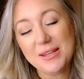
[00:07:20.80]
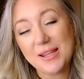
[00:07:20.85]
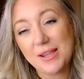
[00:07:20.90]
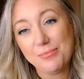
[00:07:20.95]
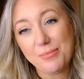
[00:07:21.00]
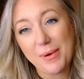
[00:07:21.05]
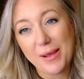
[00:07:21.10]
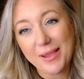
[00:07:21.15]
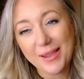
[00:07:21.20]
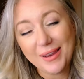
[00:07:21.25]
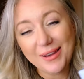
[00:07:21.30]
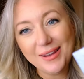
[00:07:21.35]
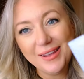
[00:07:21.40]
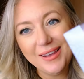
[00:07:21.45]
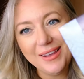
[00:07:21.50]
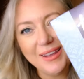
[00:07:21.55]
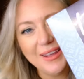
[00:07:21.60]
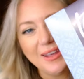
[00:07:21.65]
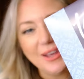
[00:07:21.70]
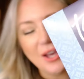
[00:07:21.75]
teeth back in.
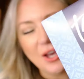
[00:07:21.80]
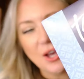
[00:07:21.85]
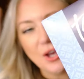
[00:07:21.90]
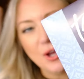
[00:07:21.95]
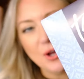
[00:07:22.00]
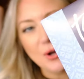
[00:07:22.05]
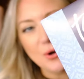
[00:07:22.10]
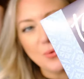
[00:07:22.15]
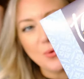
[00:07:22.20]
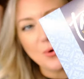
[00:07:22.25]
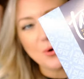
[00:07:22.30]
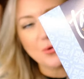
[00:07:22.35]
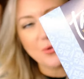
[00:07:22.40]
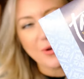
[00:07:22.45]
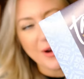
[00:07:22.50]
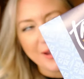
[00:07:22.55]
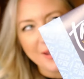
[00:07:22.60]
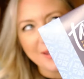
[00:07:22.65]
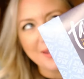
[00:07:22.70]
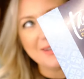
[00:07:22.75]
Earl
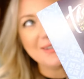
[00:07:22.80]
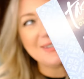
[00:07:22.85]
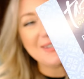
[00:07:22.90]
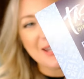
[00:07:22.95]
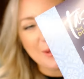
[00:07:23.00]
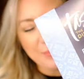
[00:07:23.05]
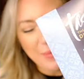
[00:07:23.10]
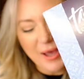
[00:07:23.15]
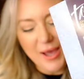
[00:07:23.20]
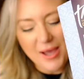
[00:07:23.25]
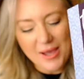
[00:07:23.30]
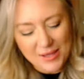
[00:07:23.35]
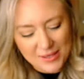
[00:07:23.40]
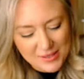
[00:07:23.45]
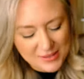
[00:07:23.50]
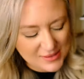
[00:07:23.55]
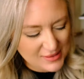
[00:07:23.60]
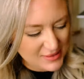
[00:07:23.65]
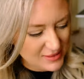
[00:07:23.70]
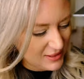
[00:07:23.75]
Grey tea
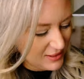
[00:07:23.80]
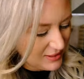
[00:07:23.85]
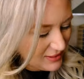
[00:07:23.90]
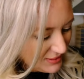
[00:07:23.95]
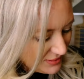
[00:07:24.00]
bags.